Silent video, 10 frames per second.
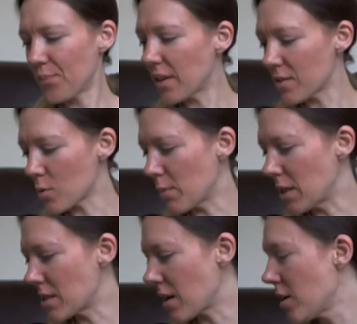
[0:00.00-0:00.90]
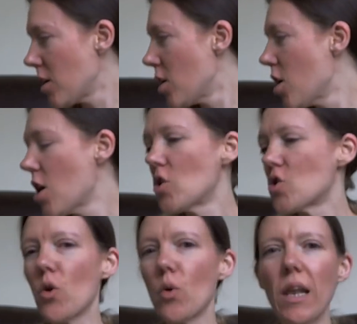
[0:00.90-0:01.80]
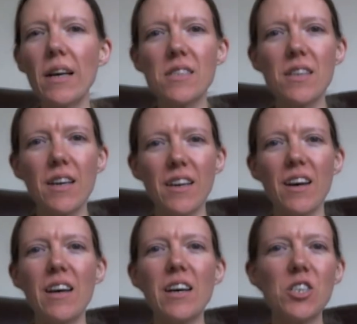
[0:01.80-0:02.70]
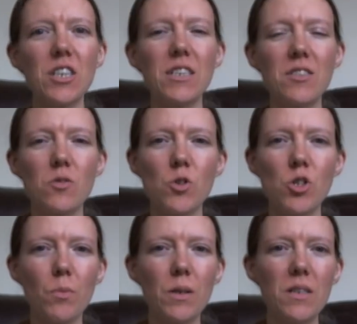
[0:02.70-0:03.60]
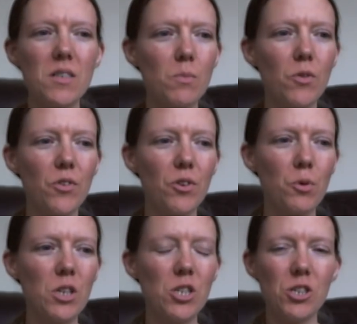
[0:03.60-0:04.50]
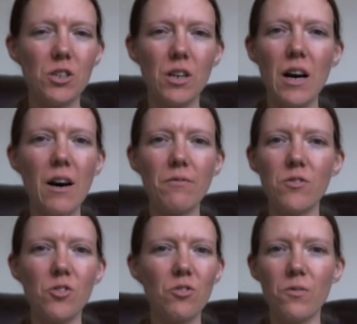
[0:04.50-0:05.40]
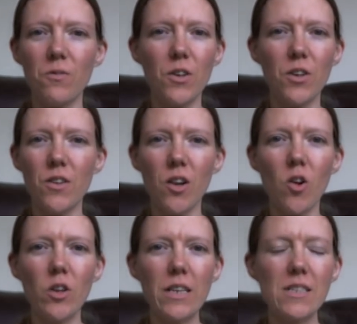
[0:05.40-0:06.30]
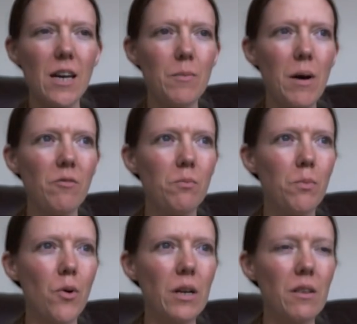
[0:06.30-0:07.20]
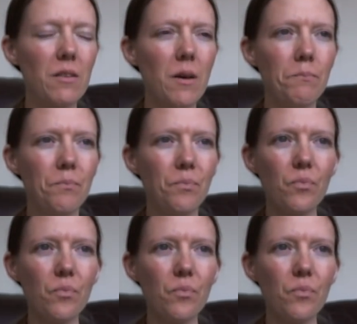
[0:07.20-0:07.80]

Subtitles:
That's what I meant to say. So last thing, I actually did some shopping this month, which I haven't done for the longest time, haven't bought anything.